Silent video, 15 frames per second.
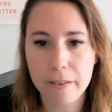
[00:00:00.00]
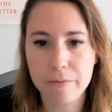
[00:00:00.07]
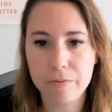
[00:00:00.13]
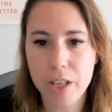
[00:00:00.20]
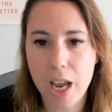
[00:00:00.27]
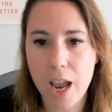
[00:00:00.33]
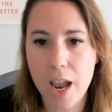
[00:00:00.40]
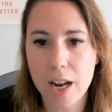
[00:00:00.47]

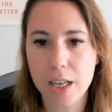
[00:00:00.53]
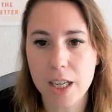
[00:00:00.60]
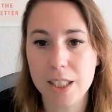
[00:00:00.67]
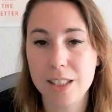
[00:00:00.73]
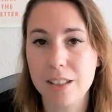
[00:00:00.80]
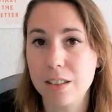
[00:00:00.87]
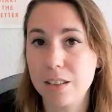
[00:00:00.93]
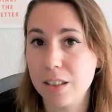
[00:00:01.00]
Then I
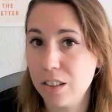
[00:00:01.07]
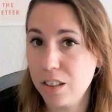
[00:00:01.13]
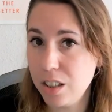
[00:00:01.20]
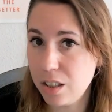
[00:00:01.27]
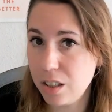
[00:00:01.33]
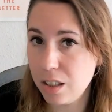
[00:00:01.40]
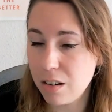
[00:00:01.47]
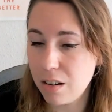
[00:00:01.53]
started
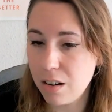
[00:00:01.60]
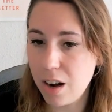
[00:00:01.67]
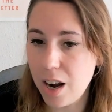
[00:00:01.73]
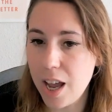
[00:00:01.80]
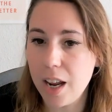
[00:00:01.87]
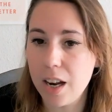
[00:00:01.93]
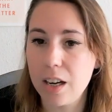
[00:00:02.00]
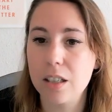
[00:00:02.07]
teaching
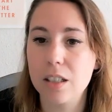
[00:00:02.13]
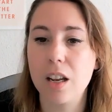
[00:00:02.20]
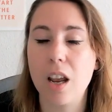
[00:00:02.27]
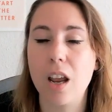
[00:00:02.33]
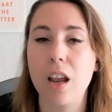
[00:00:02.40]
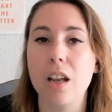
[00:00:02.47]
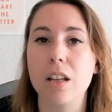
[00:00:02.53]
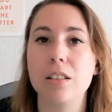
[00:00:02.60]
online,
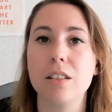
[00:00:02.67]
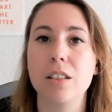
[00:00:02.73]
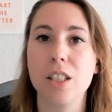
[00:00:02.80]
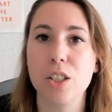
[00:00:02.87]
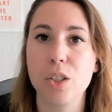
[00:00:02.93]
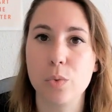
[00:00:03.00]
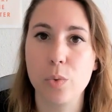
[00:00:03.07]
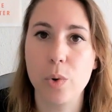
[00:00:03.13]
and
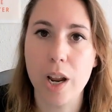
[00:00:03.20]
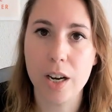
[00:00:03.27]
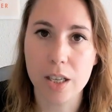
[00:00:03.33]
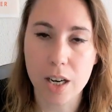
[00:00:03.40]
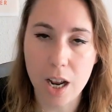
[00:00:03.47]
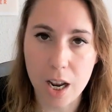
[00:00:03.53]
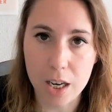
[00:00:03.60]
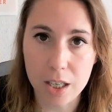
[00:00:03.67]
it's
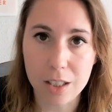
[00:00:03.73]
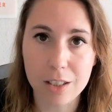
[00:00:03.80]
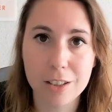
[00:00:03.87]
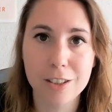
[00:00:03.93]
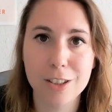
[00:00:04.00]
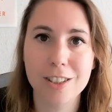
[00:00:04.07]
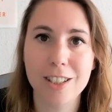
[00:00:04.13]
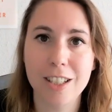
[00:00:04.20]
when I
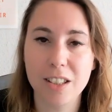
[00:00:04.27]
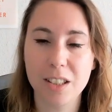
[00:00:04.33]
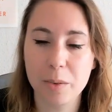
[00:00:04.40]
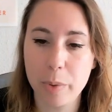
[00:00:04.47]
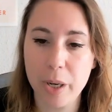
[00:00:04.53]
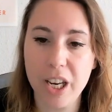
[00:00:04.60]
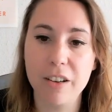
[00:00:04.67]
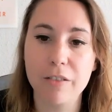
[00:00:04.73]

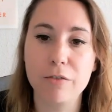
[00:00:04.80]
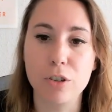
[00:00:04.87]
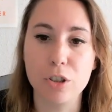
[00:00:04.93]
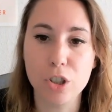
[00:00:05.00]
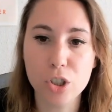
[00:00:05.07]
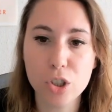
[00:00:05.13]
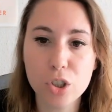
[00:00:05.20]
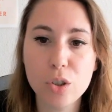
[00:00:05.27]
started paying for
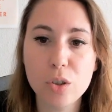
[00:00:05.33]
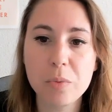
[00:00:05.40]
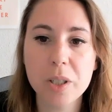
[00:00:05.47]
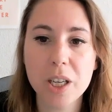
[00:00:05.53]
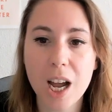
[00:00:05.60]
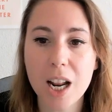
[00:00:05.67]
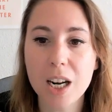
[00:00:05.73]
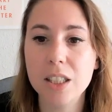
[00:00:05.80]
Zoom,
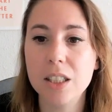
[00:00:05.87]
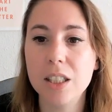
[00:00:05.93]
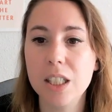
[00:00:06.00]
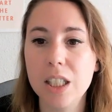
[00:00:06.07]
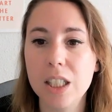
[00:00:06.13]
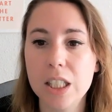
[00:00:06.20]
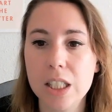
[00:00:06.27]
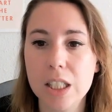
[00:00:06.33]

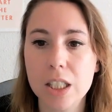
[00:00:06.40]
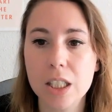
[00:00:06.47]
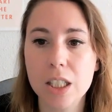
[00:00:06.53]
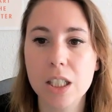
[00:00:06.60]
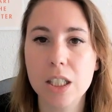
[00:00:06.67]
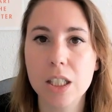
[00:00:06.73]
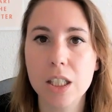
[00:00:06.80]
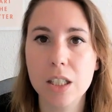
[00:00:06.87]
Calendly,
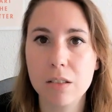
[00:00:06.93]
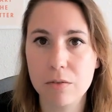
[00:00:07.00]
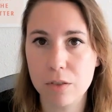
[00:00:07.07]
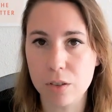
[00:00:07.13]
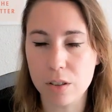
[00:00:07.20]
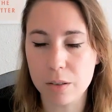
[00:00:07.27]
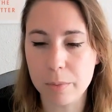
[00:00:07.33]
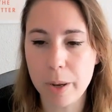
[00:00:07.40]
Circle,
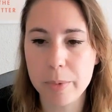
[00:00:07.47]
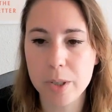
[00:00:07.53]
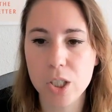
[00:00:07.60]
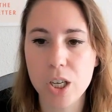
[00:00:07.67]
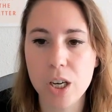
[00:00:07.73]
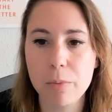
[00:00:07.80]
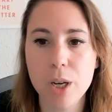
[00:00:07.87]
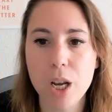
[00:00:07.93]
for the
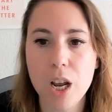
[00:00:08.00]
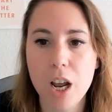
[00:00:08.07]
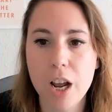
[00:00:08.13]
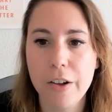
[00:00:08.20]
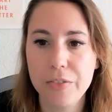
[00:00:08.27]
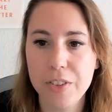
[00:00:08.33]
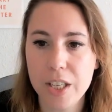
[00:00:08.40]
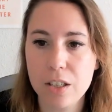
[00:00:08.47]
membership,
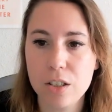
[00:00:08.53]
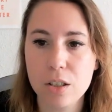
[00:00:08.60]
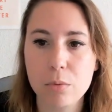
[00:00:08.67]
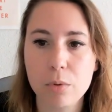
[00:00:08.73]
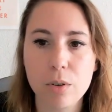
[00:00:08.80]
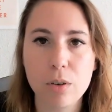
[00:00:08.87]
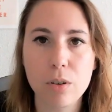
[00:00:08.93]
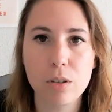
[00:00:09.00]

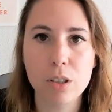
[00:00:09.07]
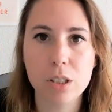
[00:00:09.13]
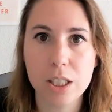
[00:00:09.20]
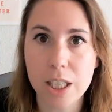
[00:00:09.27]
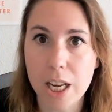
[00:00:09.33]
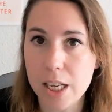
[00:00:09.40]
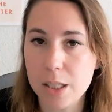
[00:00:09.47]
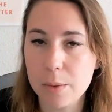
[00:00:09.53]
Teachable,
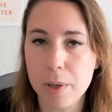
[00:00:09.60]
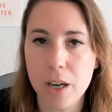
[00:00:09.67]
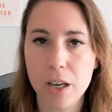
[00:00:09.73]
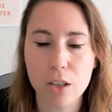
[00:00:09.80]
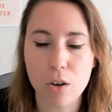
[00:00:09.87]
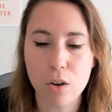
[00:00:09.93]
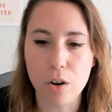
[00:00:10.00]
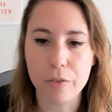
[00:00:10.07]

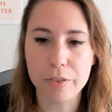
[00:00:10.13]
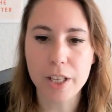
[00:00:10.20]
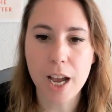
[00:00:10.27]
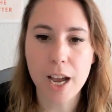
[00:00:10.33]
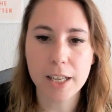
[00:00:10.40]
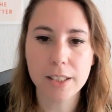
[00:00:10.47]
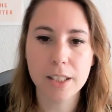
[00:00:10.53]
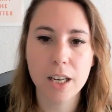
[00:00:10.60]
SenseSpark, all of
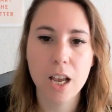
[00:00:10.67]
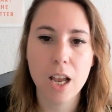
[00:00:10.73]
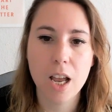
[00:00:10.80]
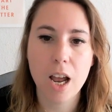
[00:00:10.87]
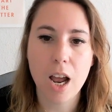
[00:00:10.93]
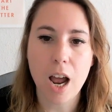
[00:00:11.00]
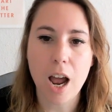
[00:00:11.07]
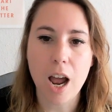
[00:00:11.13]
that.
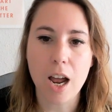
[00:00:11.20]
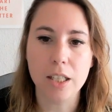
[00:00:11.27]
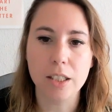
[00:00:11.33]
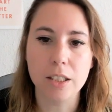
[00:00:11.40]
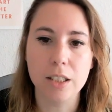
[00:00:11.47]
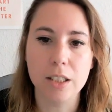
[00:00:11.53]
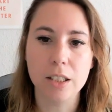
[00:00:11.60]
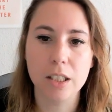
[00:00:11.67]

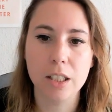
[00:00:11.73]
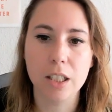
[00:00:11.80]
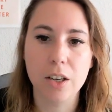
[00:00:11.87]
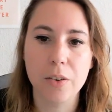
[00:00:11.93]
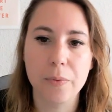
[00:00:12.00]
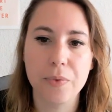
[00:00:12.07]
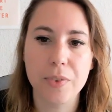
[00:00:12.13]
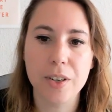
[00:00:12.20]
And
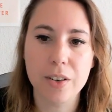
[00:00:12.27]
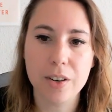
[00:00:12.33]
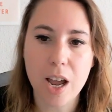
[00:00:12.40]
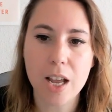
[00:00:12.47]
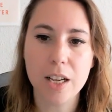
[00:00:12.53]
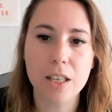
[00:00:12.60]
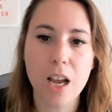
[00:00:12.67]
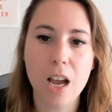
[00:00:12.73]

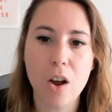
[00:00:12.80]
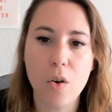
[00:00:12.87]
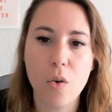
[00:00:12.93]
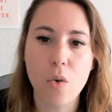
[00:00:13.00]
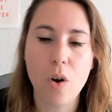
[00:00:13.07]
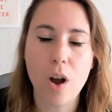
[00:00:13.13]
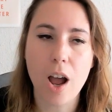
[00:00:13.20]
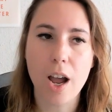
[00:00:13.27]
right
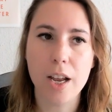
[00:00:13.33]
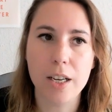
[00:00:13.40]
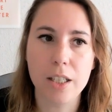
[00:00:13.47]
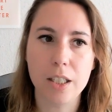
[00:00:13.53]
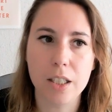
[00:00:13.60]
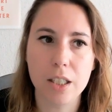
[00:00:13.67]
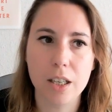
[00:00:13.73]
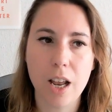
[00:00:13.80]
now,
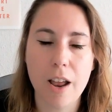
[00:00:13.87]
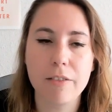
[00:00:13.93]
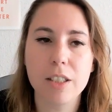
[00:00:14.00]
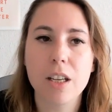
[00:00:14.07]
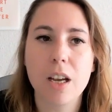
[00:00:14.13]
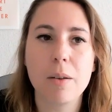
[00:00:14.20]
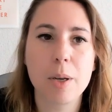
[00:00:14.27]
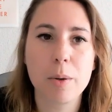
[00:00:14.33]
every
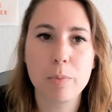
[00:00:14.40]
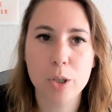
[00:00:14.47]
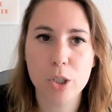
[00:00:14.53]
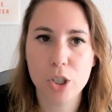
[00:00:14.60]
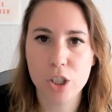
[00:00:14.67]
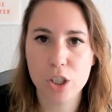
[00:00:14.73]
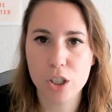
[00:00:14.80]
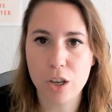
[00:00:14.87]
time I
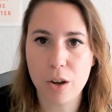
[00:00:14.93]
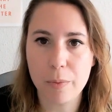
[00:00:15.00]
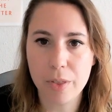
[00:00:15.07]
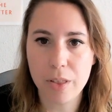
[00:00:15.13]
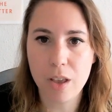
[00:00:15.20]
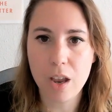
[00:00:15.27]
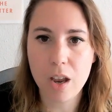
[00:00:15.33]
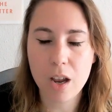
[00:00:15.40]
purchase
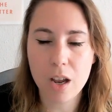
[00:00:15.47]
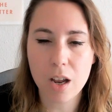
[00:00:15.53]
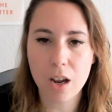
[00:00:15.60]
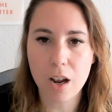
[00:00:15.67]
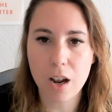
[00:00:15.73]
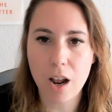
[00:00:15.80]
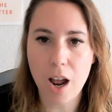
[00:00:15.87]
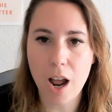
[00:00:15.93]

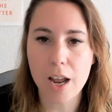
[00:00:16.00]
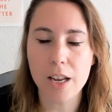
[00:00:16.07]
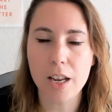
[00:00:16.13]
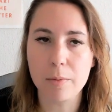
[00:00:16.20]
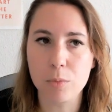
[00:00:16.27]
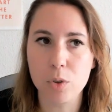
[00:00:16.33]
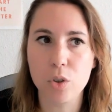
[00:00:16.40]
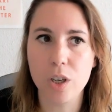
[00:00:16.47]
something, I
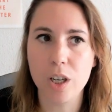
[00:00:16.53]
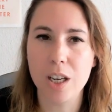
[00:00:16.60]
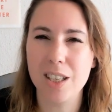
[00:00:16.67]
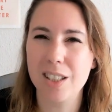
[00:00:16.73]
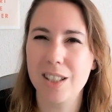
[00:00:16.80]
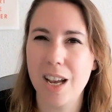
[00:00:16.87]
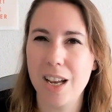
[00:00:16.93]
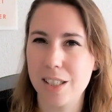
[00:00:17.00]
am doing
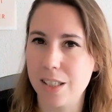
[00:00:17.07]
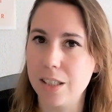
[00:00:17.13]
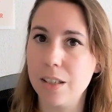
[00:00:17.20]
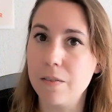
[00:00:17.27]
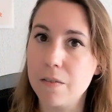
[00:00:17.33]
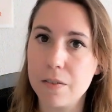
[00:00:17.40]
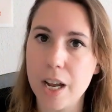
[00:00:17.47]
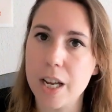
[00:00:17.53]
it as an
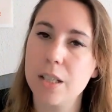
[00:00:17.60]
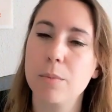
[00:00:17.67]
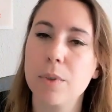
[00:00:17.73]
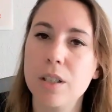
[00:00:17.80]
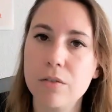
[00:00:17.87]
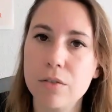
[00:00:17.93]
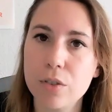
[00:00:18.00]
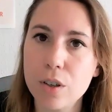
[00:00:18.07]

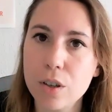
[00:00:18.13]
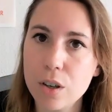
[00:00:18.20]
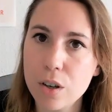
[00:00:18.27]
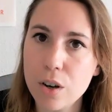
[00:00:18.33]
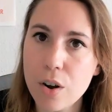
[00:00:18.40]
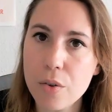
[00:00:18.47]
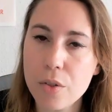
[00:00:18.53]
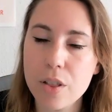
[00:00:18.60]
investment for
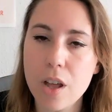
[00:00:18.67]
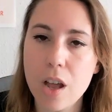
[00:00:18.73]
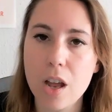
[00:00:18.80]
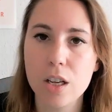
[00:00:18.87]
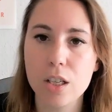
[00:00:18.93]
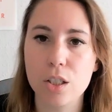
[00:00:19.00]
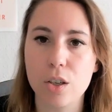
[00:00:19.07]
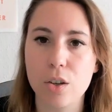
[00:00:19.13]
growth.
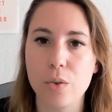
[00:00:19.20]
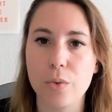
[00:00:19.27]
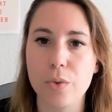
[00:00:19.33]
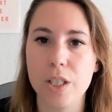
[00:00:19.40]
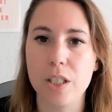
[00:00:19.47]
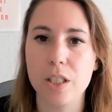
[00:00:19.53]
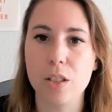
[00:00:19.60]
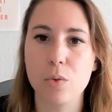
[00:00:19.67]
So
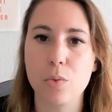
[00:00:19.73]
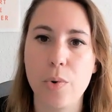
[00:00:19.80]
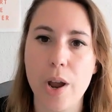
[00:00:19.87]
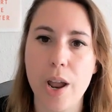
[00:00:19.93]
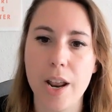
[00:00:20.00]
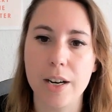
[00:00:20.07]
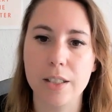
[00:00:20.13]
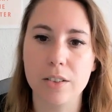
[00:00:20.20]
this is
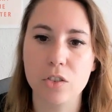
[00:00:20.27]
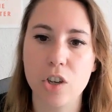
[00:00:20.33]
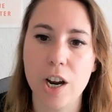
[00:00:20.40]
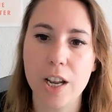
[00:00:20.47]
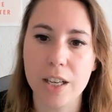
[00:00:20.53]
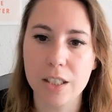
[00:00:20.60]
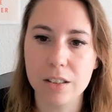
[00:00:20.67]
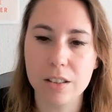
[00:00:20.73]
when
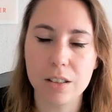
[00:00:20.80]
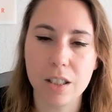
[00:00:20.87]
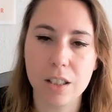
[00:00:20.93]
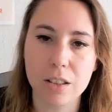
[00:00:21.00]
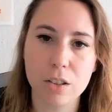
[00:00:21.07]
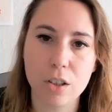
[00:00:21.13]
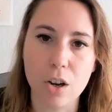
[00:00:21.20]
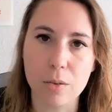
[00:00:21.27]
Try
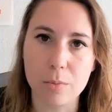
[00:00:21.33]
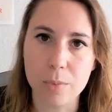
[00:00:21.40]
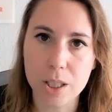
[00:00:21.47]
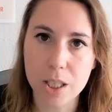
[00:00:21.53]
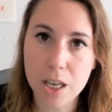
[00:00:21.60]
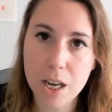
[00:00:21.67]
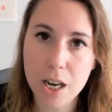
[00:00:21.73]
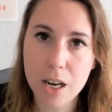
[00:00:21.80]
Interact
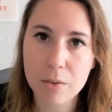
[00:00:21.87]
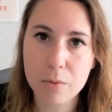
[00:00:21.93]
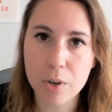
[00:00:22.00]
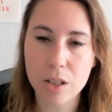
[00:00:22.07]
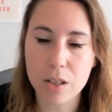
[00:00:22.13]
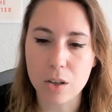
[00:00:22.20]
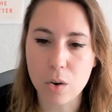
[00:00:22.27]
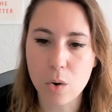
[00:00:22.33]
comes in
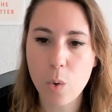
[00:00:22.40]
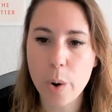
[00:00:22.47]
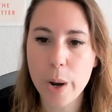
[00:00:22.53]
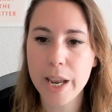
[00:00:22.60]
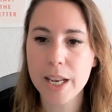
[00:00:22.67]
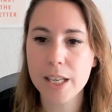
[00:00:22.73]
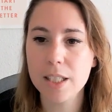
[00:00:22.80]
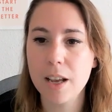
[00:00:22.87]
with the
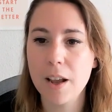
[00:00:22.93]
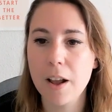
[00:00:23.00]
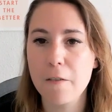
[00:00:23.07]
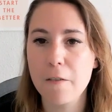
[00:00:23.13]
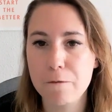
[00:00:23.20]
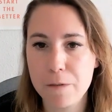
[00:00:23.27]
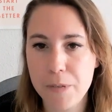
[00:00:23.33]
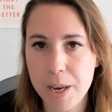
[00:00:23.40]
quiz,
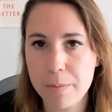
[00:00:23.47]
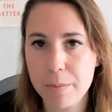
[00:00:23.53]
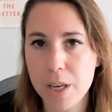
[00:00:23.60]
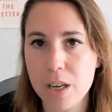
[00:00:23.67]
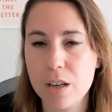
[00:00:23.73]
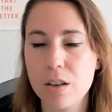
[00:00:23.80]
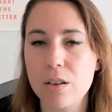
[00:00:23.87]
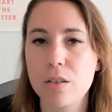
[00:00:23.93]

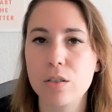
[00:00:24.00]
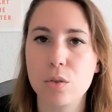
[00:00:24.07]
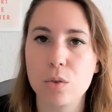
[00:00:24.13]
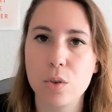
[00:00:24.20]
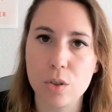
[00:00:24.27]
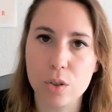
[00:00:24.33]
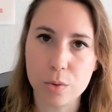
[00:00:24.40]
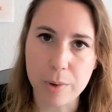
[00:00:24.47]
Vimeo to
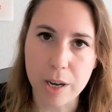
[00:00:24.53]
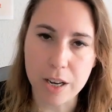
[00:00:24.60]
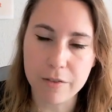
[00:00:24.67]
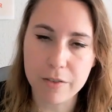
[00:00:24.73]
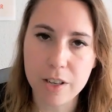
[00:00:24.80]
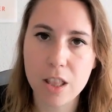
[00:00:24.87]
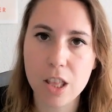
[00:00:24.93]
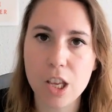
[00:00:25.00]
host my
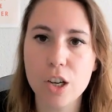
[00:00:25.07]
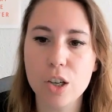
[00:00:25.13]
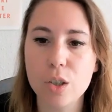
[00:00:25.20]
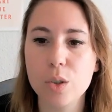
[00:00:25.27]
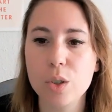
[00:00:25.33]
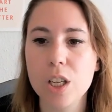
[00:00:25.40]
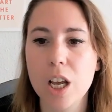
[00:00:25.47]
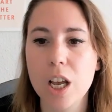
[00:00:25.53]

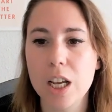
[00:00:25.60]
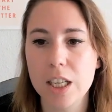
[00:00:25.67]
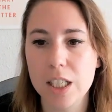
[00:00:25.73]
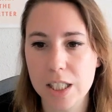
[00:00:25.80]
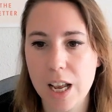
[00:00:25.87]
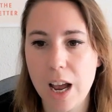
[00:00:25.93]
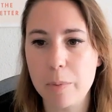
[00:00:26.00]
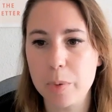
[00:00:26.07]
videos,
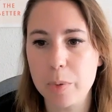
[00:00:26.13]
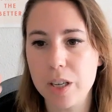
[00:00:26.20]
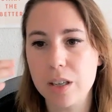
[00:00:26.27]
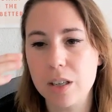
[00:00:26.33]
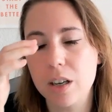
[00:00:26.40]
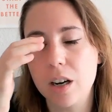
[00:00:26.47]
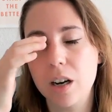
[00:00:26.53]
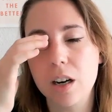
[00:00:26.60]

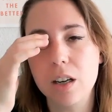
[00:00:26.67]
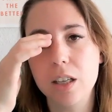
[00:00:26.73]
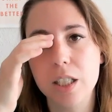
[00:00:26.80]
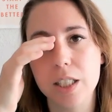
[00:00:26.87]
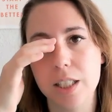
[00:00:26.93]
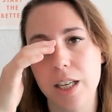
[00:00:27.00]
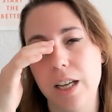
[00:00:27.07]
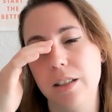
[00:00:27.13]
Zapier,
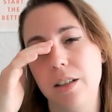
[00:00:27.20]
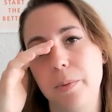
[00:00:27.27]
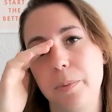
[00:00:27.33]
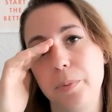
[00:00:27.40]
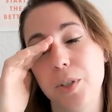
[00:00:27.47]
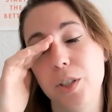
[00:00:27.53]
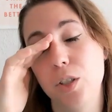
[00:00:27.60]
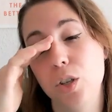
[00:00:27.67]
etc.
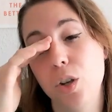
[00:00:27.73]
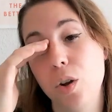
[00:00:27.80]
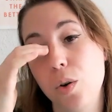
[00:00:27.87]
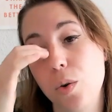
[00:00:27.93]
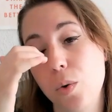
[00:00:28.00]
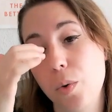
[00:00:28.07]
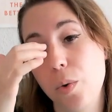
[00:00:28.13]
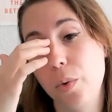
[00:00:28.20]

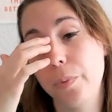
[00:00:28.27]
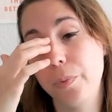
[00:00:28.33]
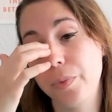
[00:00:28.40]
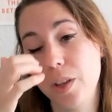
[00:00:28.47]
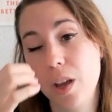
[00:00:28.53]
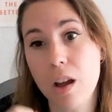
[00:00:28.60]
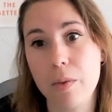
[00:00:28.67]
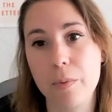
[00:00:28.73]
So
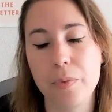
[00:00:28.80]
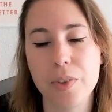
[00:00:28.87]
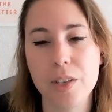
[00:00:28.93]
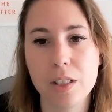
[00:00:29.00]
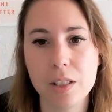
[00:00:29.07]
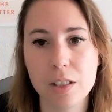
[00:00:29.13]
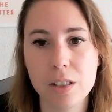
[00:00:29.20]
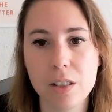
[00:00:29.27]
yeah,
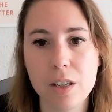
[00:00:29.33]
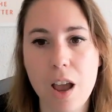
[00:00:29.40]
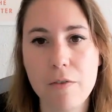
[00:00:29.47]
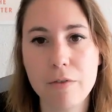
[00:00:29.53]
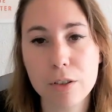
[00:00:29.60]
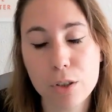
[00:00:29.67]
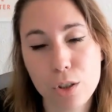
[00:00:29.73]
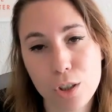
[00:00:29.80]
this is the
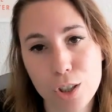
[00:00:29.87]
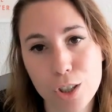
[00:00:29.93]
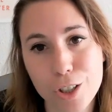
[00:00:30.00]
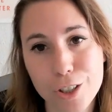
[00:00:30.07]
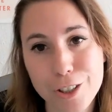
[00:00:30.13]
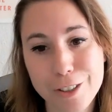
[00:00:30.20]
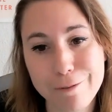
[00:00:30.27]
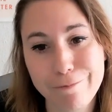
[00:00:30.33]

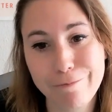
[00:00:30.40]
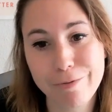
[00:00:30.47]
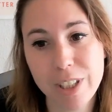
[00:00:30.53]
evolution.